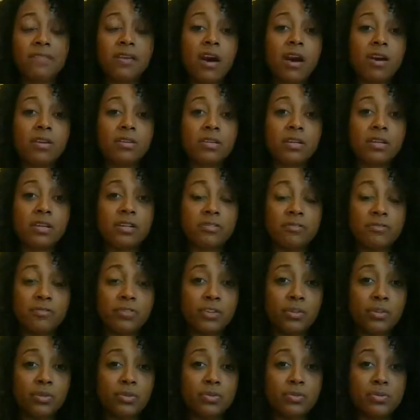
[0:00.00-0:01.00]
gotten
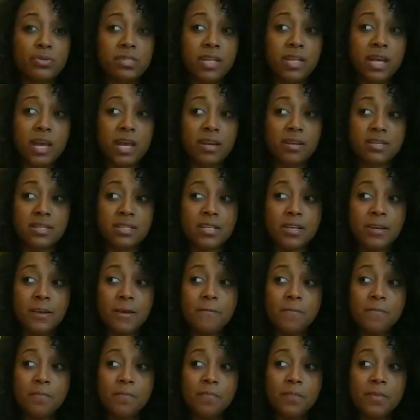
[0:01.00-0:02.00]
confused and
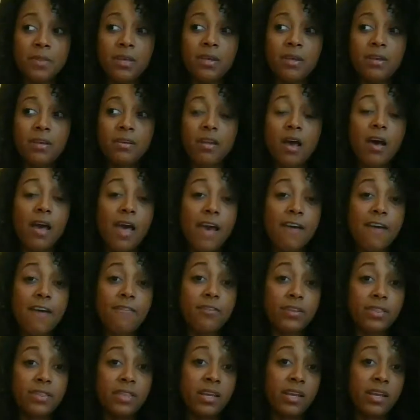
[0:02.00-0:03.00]
not
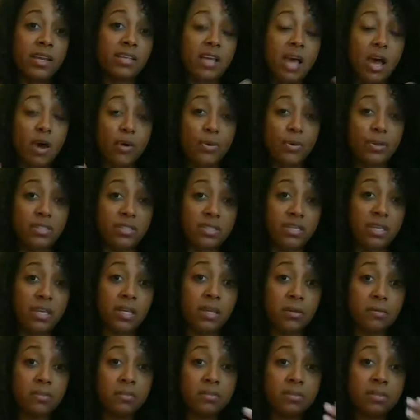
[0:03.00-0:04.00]
everything is how it
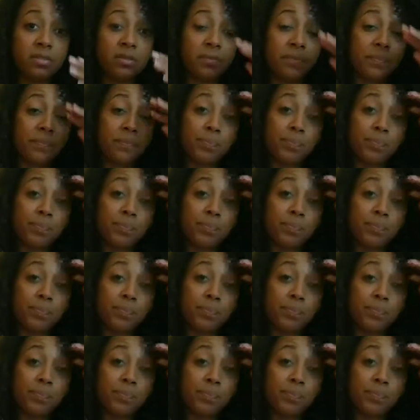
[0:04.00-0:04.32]
seems